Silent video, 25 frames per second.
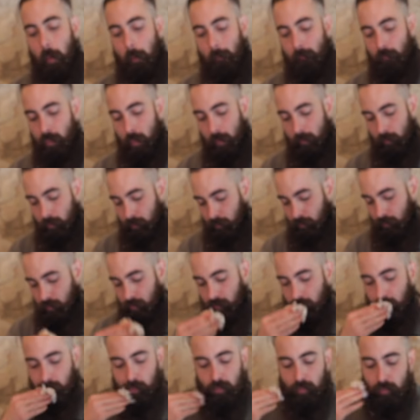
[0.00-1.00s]
And when I
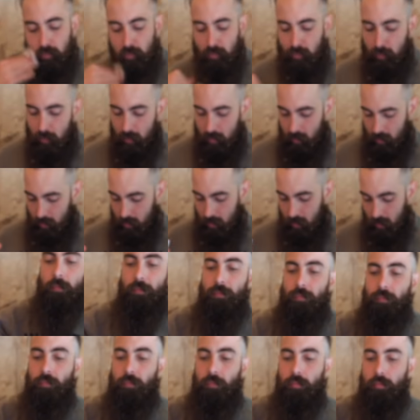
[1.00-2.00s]
got there, I realised
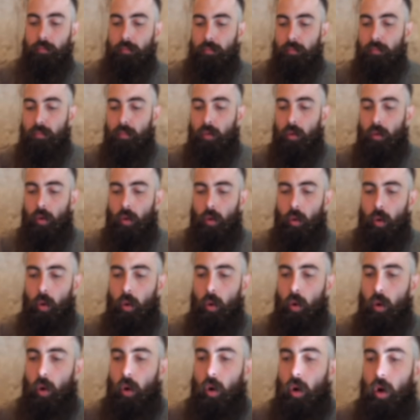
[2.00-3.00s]
it's not
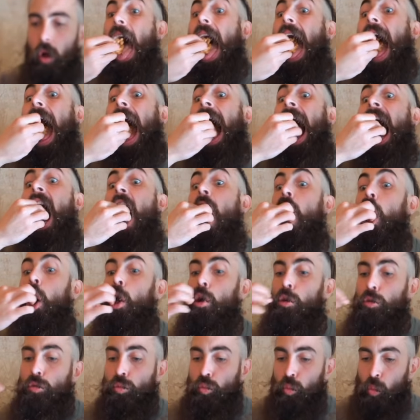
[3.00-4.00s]
actually a
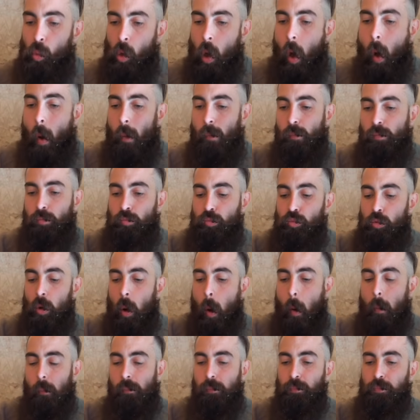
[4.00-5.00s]
traditional food
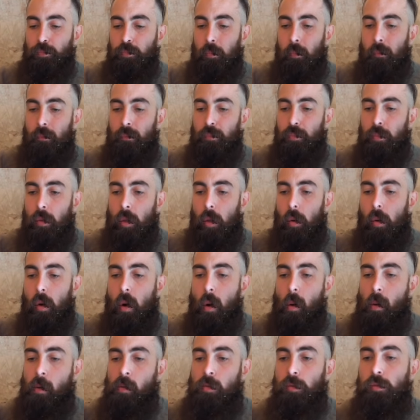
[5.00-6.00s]
challenge in the sense that you
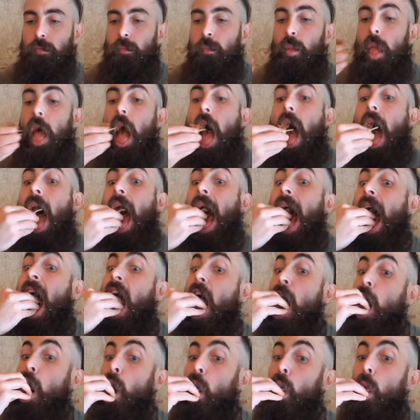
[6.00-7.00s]
get it free if
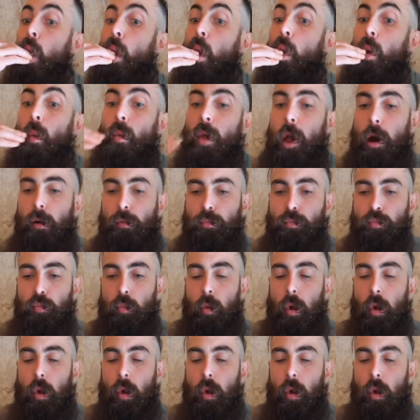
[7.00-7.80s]
you finish